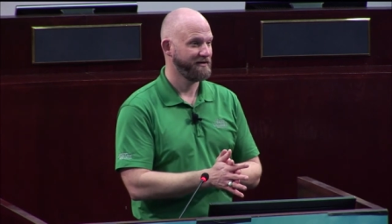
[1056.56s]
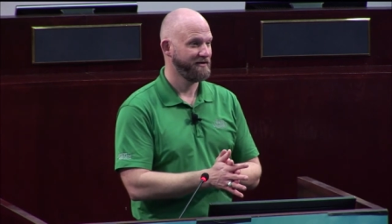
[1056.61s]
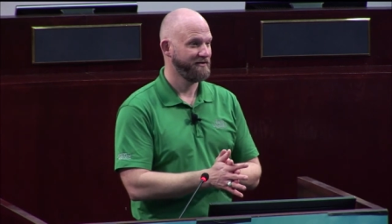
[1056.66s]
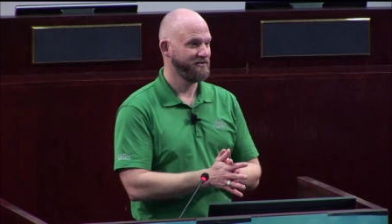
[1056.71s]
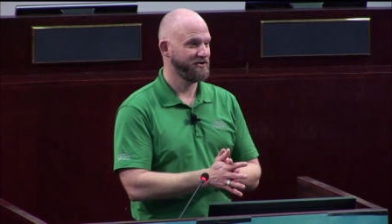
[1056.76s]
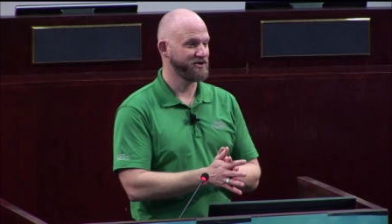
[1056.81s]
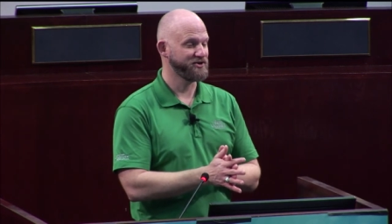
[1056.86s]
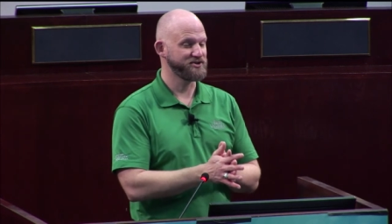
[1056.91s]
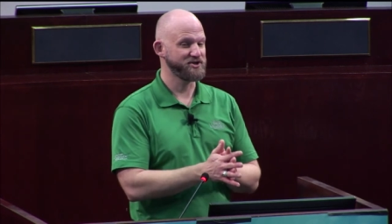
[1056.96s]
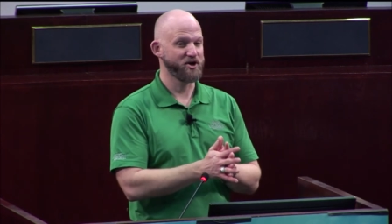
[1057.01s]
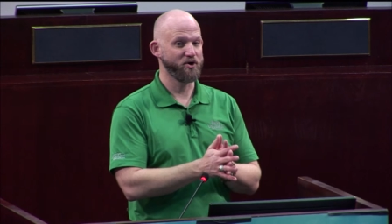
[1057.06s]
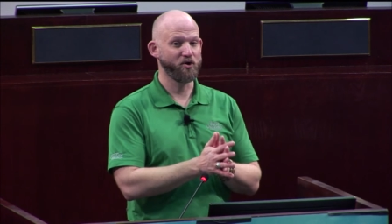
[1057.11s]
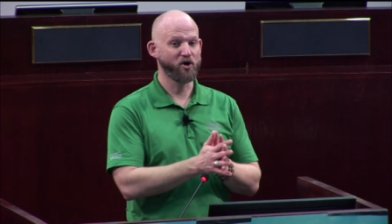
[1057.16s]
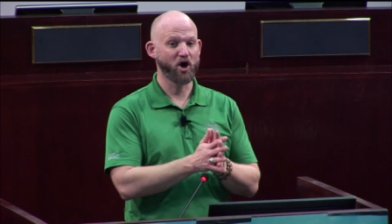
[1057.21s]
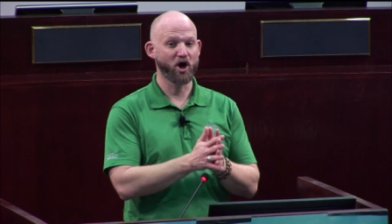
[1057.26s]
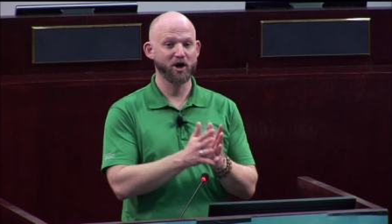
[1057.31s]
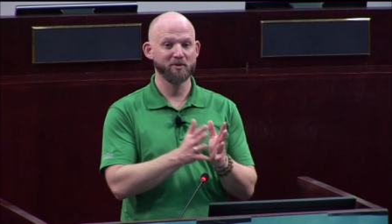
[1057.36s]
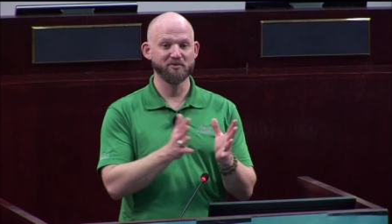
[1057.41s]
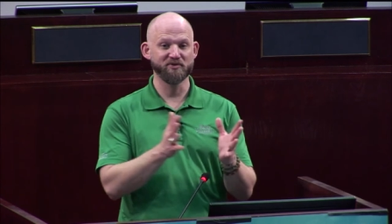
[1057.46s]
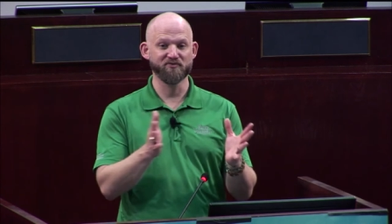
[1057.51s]
There's no
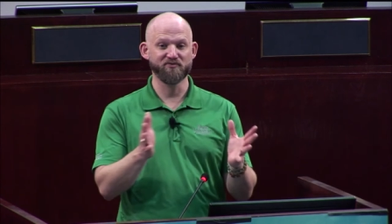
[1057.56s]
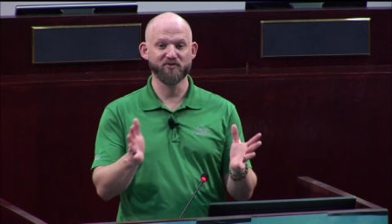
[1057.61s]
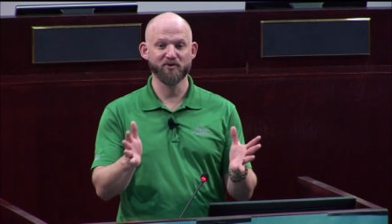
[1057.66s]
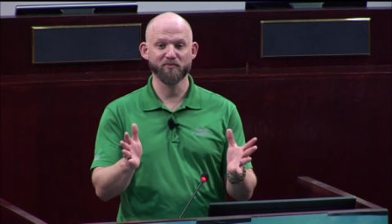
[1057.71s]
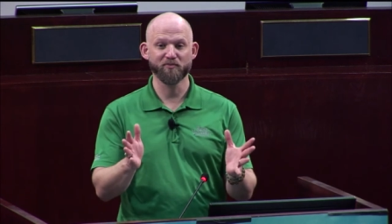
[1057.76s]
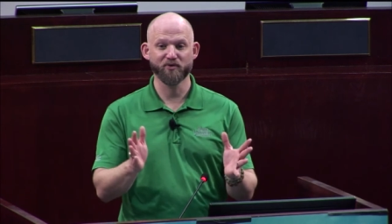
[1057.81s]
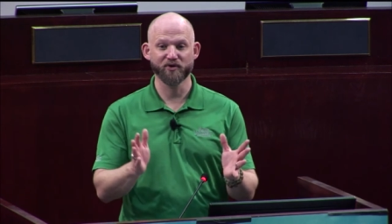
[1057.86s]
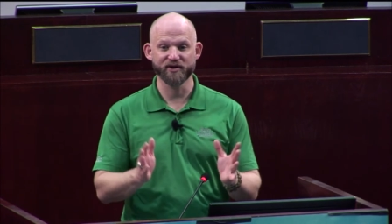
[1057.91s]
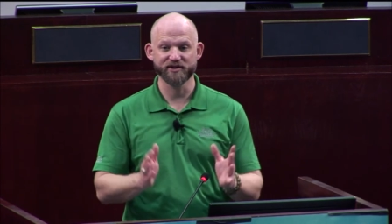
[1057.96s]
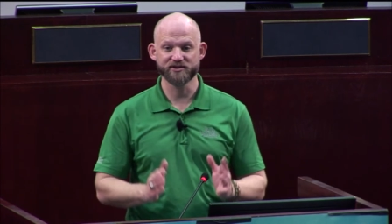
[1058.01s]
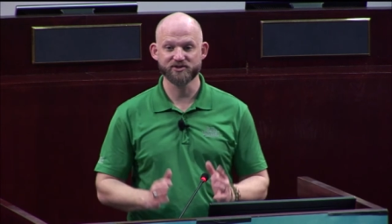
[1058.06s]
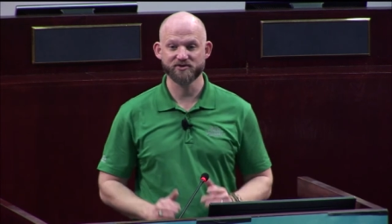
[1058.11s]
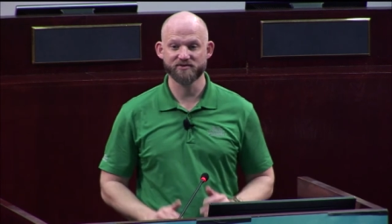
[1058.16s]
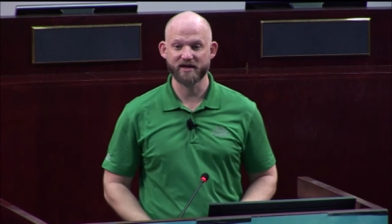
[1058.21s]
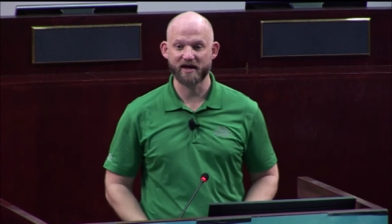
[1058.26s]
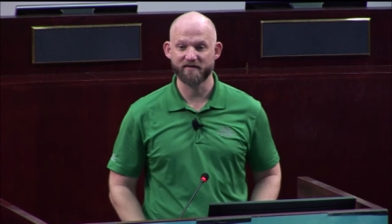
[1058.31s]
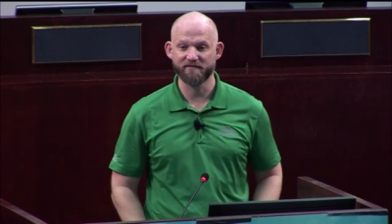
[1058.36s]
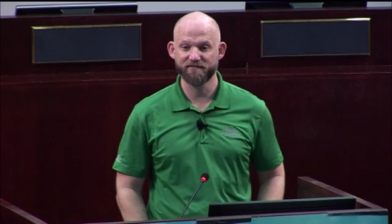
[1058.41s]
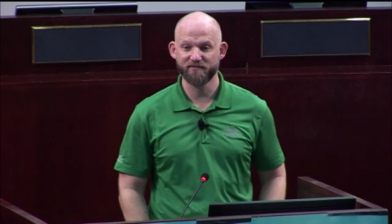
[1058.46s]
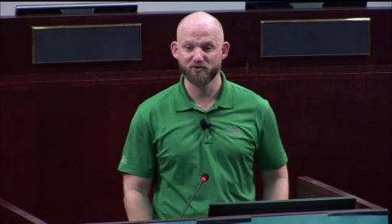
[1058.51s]
carbon footprint to
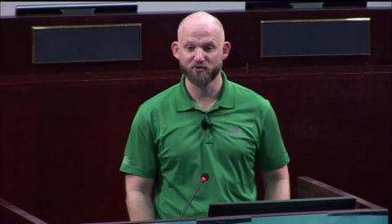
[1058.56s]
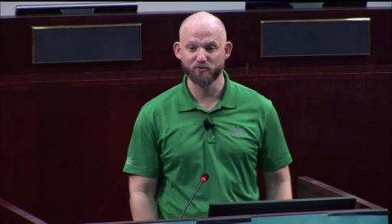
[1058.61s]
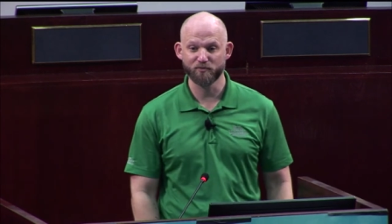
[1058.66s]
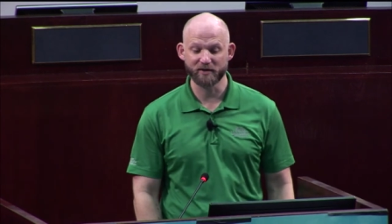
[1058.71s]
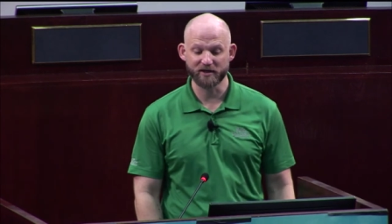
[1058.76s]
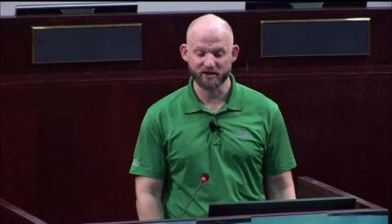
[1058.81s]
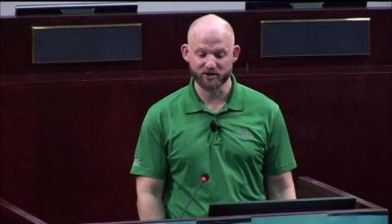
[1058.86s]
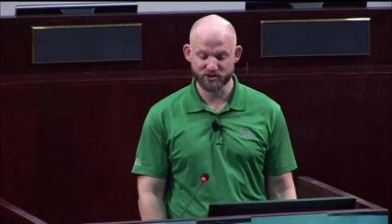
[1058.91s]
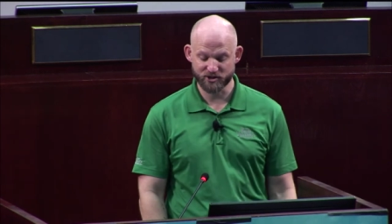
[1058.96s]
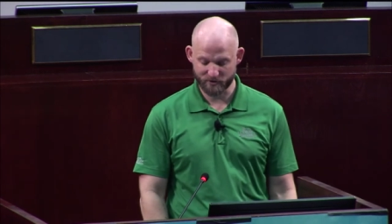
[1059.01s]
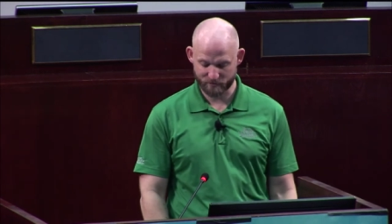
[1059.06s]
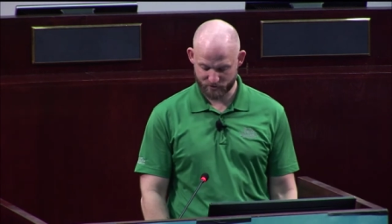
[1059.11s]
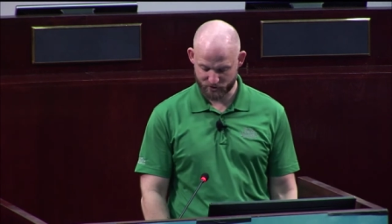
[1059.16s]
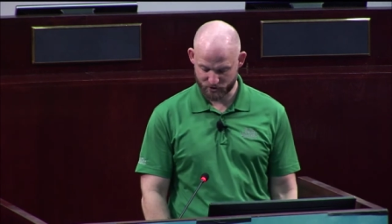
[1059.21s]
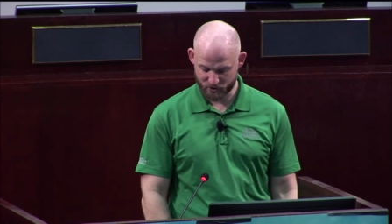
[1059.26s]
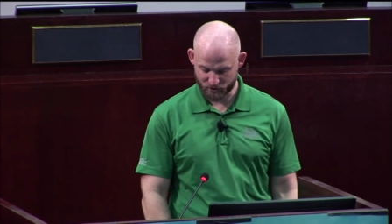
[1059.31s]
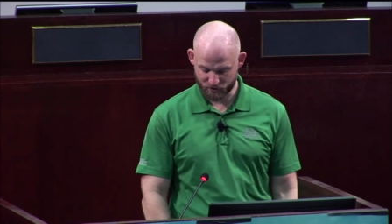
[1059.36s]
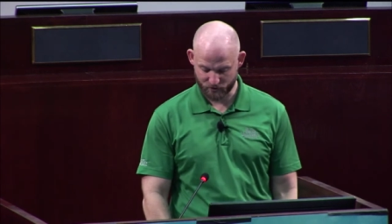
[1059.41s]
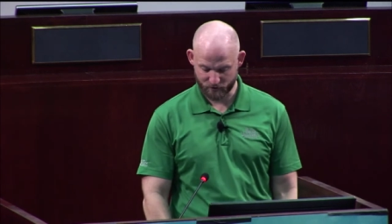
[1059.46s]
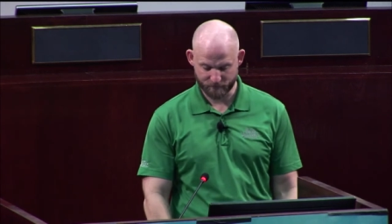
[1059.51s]
that food being shipped
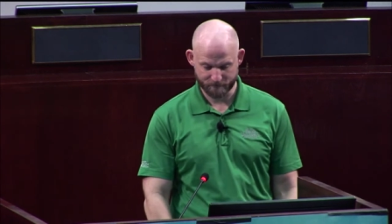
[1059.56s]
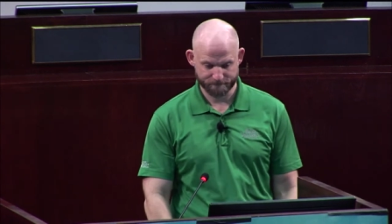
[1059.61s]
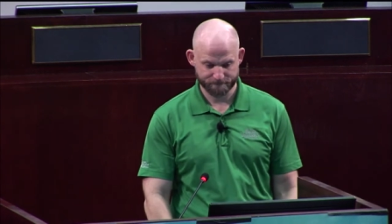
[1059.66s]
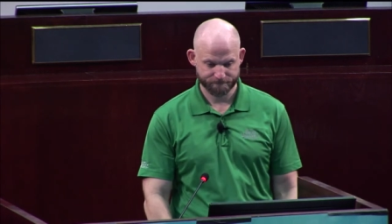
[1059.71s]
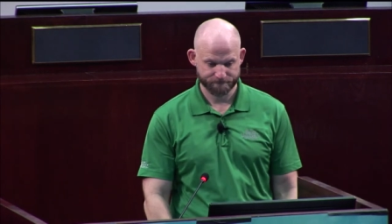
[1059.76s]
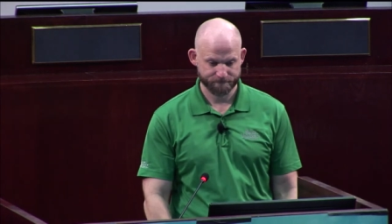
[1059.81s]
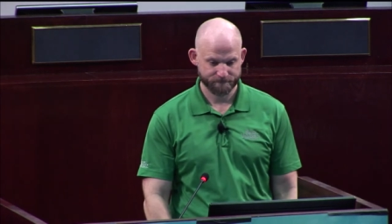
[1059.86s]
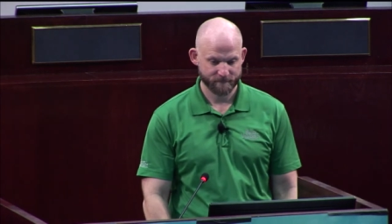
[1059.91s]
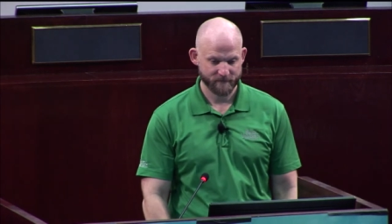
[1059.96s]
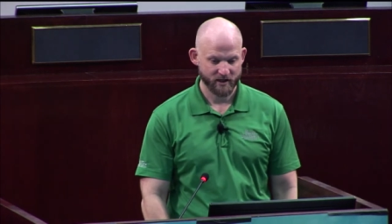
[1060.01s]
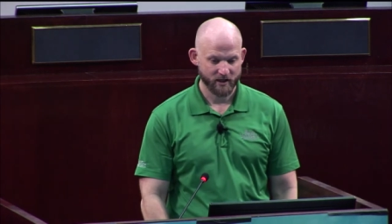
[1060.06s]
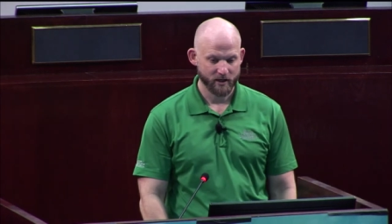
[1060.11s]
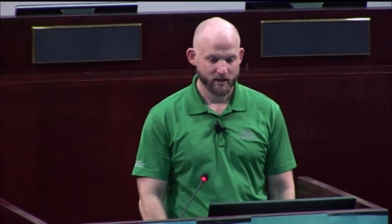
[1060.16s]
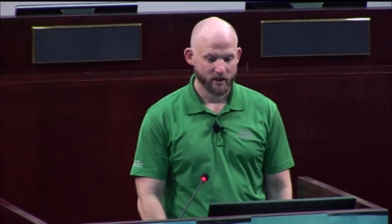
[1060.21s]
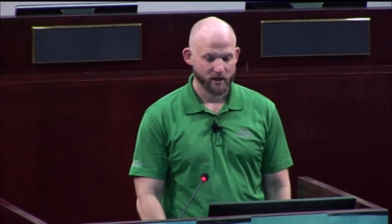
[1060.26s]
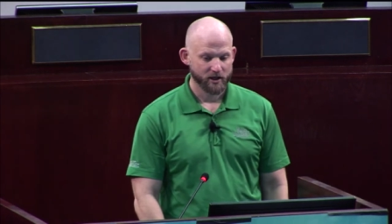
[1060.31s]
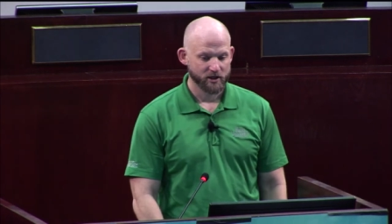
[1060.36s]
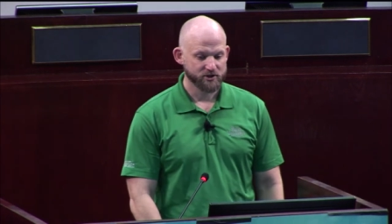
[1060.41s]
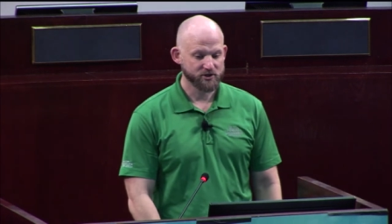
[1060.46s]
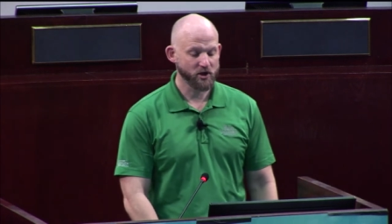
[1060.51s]
to you.
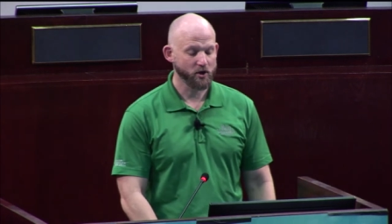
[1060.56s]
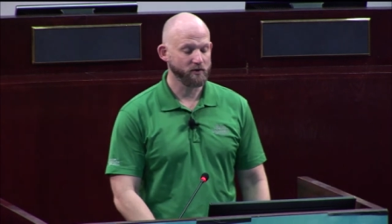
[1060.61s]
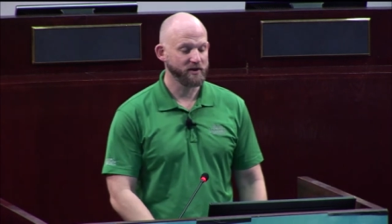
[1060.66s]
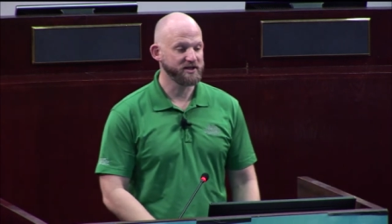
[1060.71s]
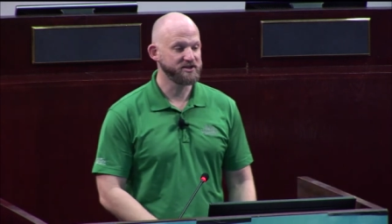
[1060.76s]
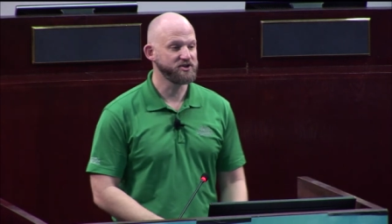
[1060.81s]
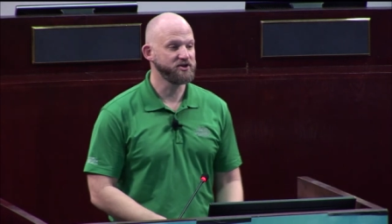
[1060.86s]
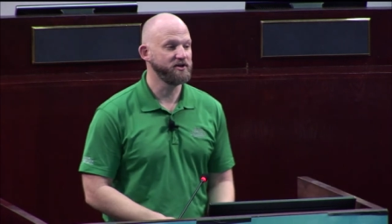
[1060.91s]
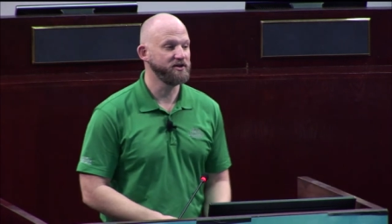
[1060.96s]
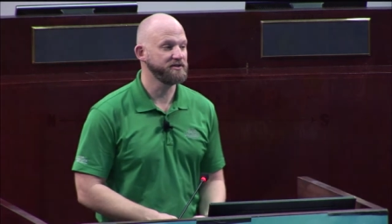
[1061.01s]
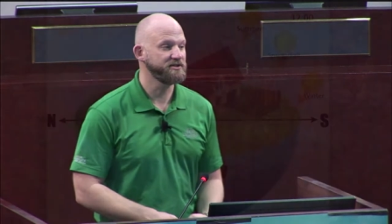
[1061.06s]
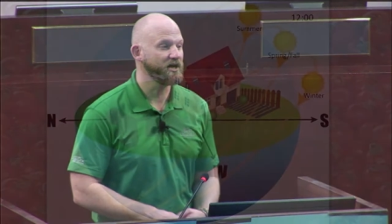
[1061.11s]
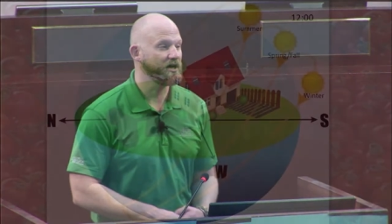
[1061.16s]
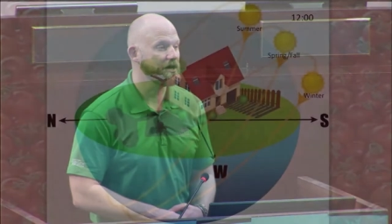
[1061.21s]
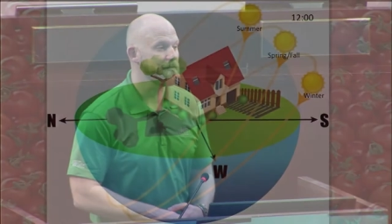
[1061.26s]
So let's look, talk